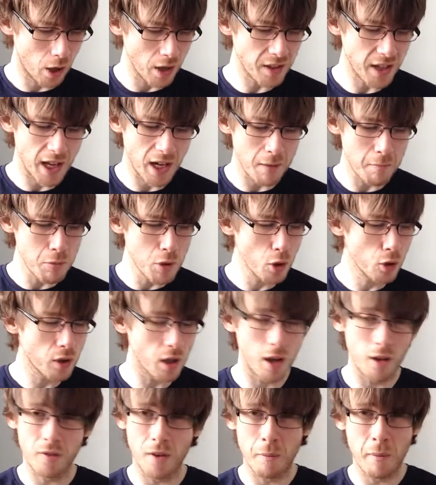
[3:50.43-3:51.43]
I tend to mute
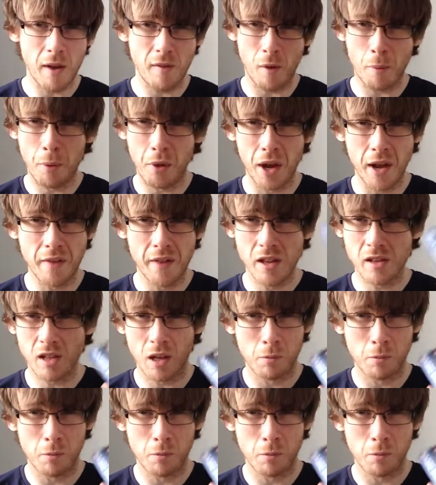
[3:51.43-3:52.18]
it if I'm ever playing this.